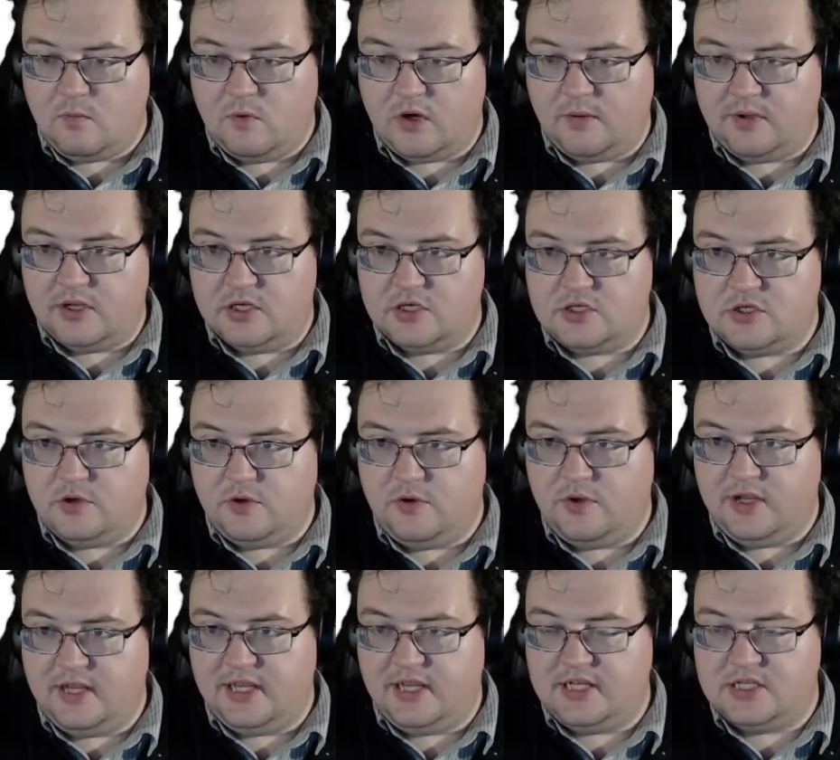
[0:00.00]
what I'm going to
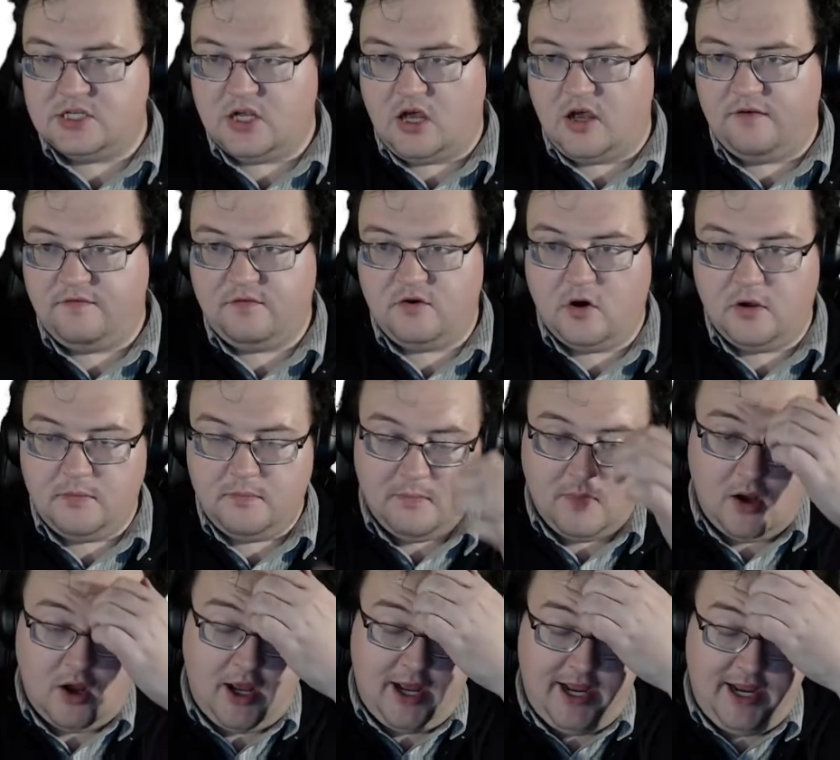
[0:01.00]
do is I've got
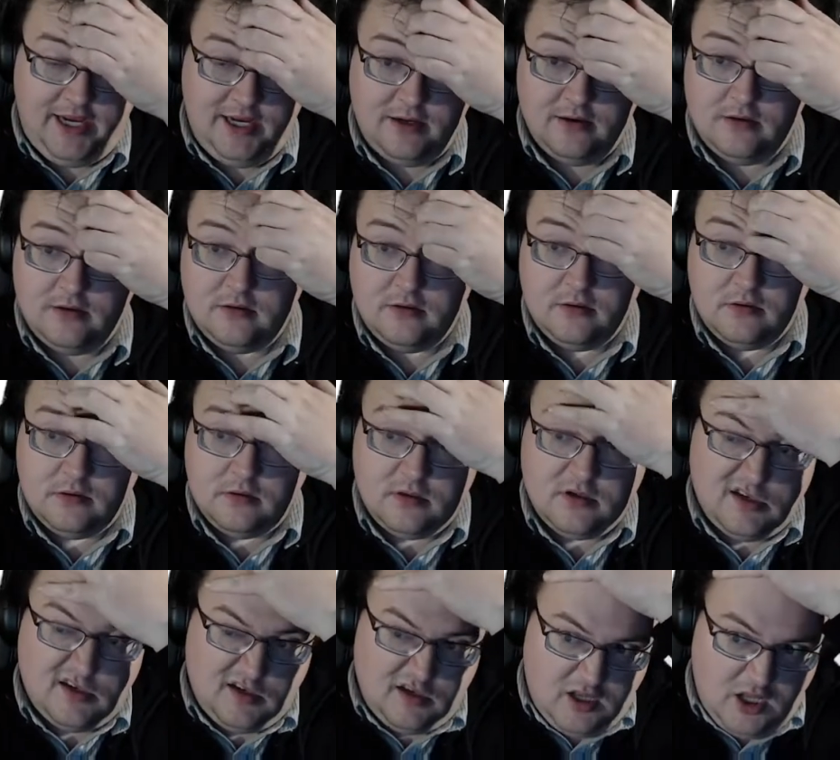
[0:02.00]
my
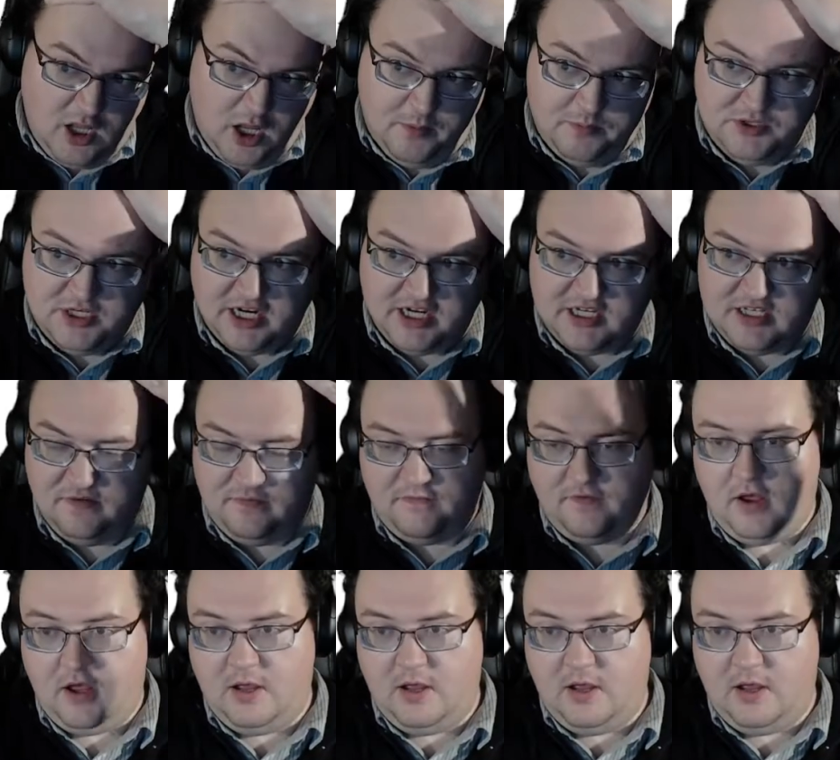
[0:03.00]
objective.